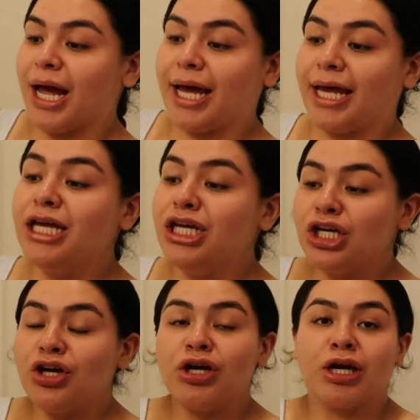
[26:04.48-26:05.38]
I
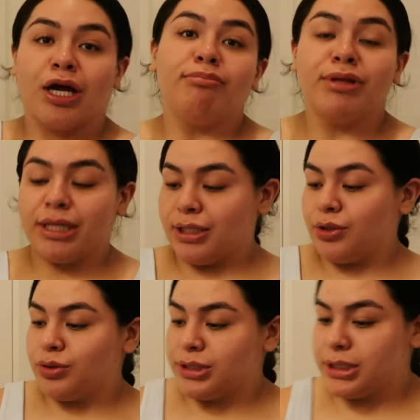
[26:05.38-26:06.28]
completely
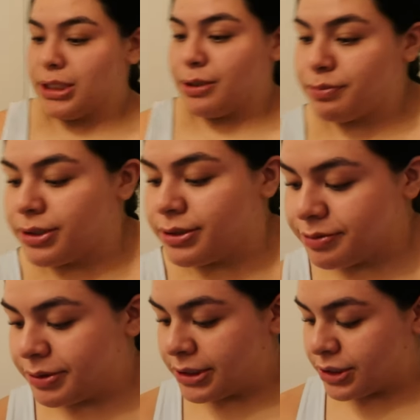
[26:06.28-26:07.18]
go to sleep.
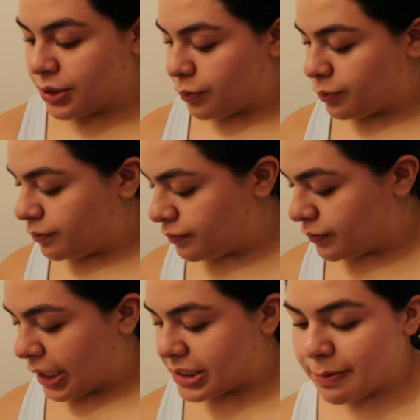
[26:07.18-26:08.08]
So
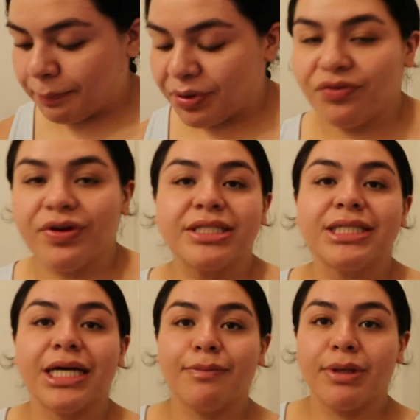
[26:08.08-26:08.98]
that's perfect
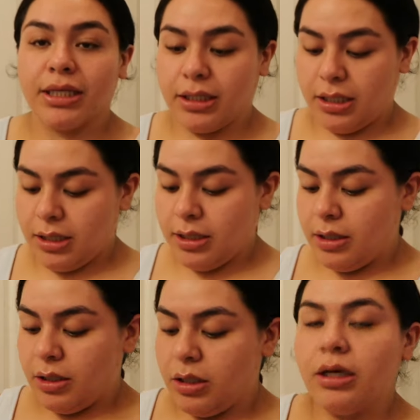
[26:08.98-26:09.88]
timing.
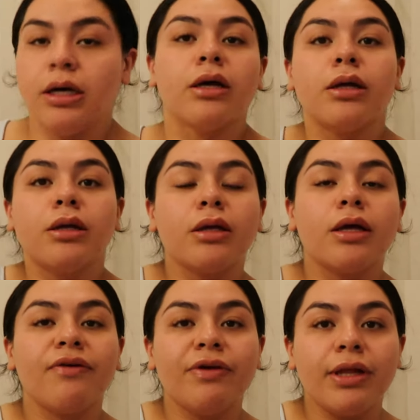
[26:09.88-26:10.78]

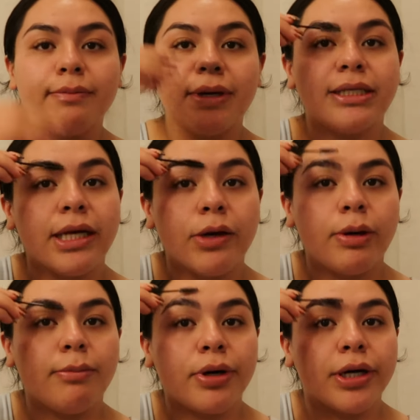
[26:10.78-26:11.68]
I feel like my day
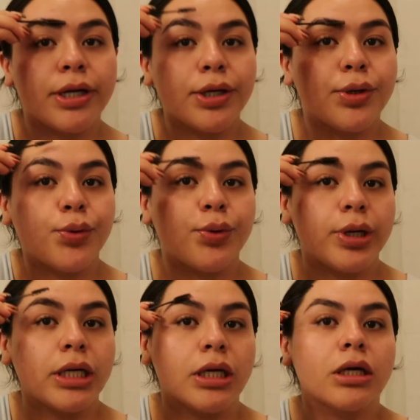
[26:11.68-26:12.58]
went pretty
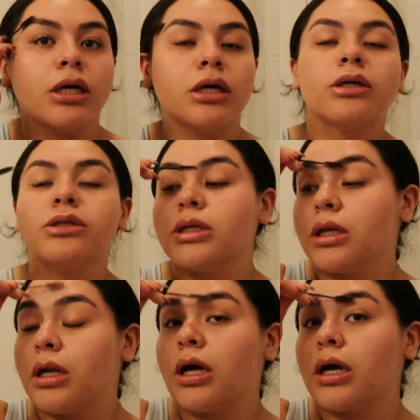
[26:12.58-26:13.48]
quick,
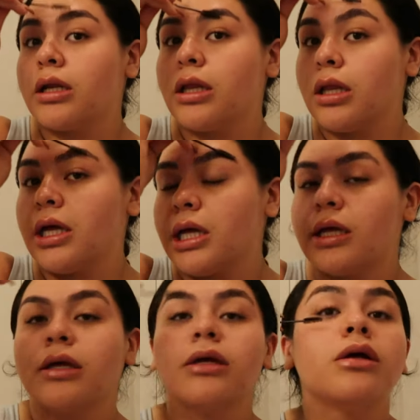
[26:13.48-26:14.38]
not gonna lie.